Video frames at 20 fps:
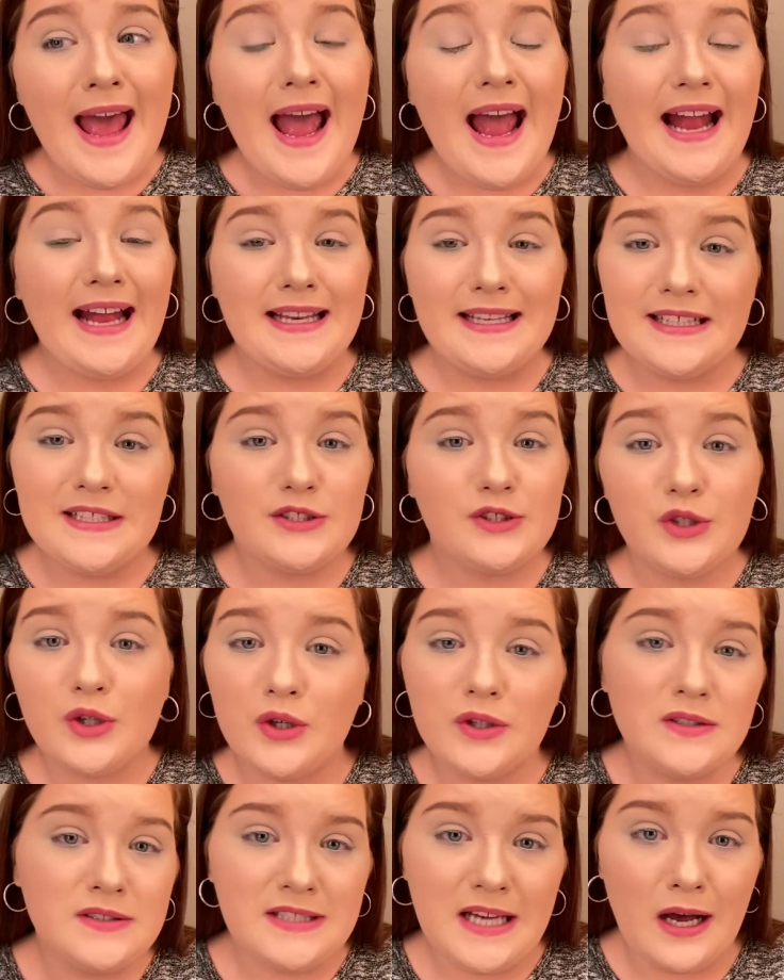and it
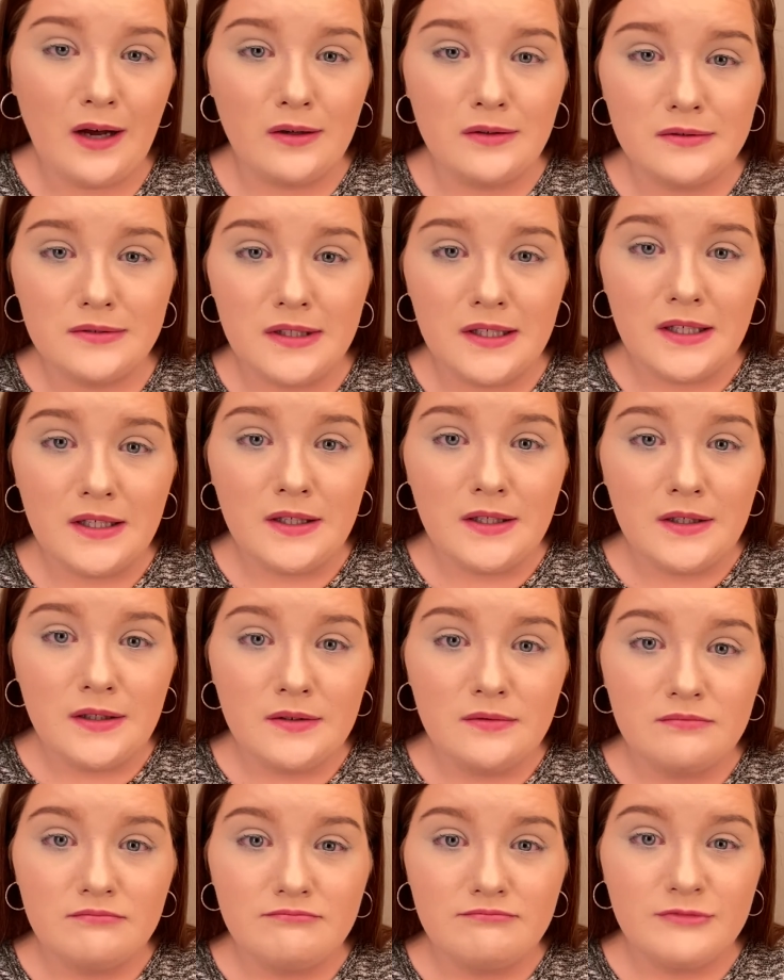turned out
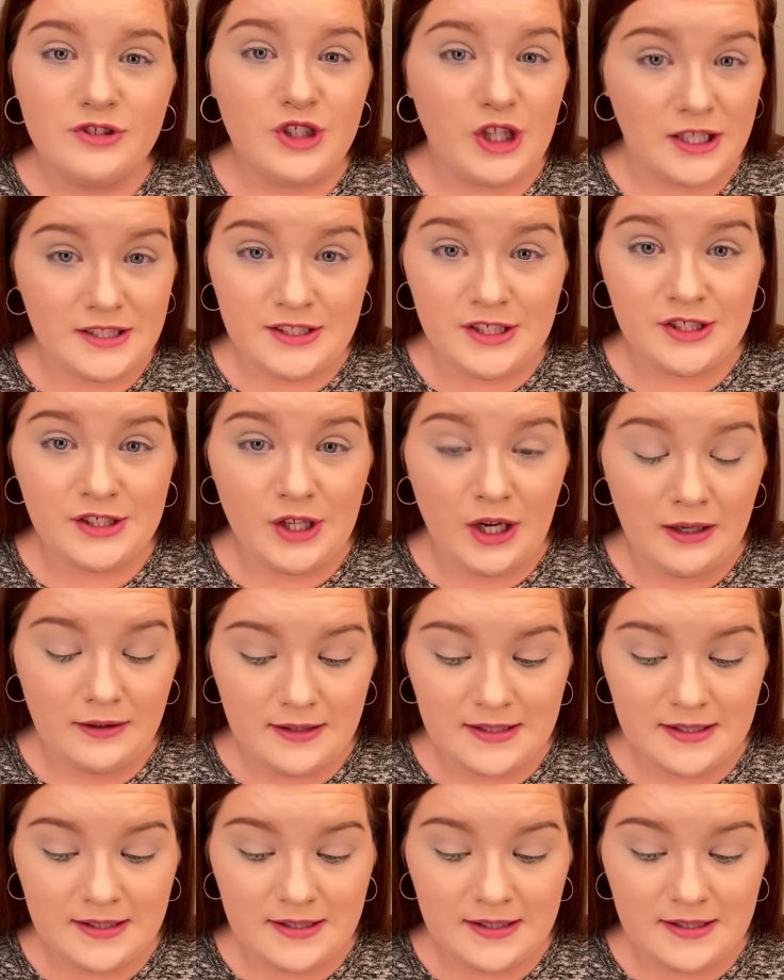just as good.